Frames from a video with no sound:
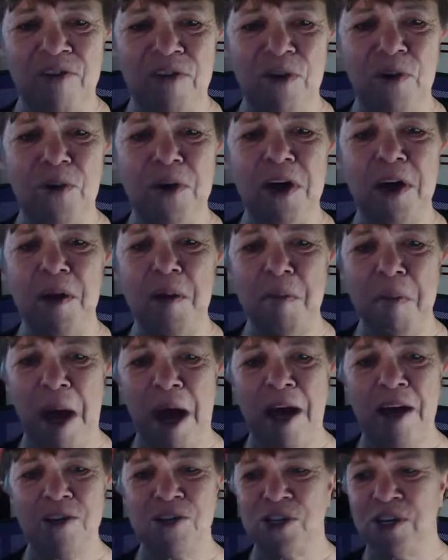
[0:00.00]
you can
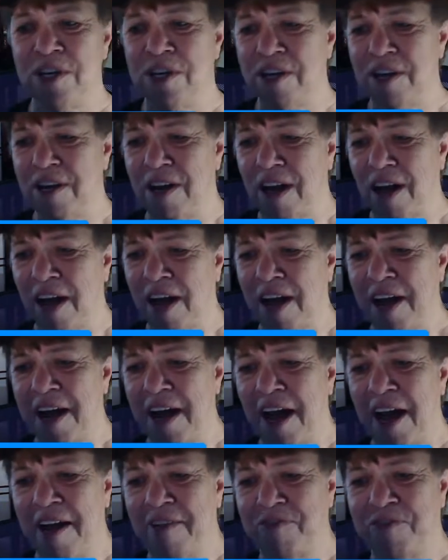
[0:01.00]
imagine, I
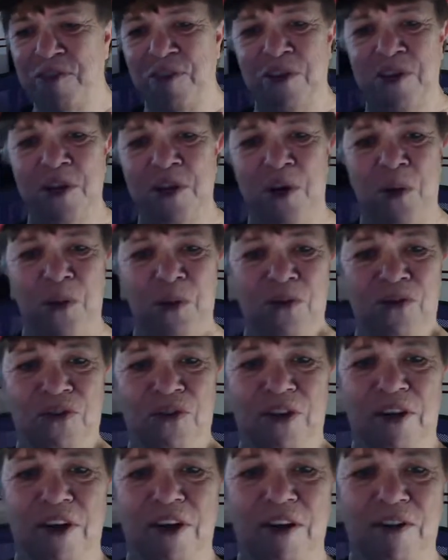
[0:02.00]
have to use
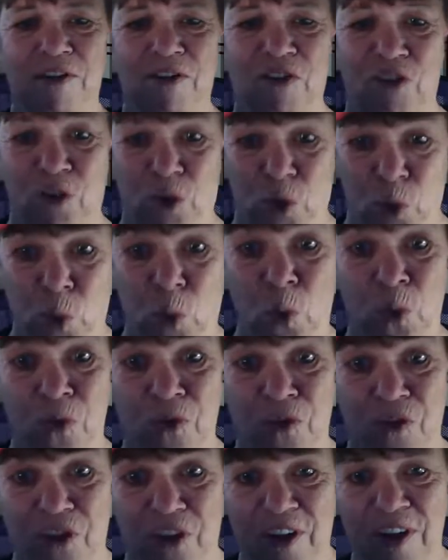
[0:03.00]

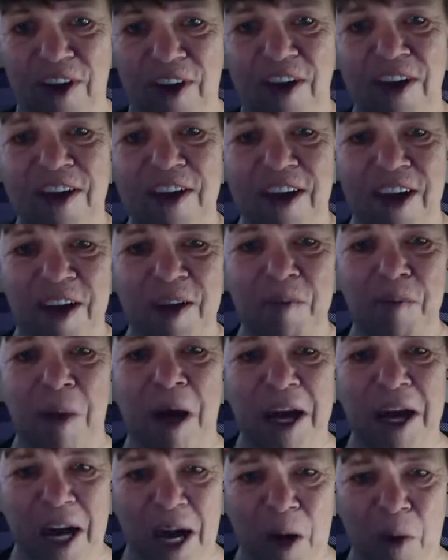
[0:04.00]
stools in
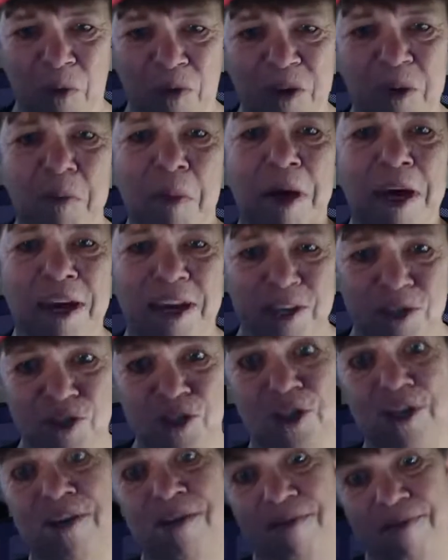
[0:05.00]
my house, in my kitchen,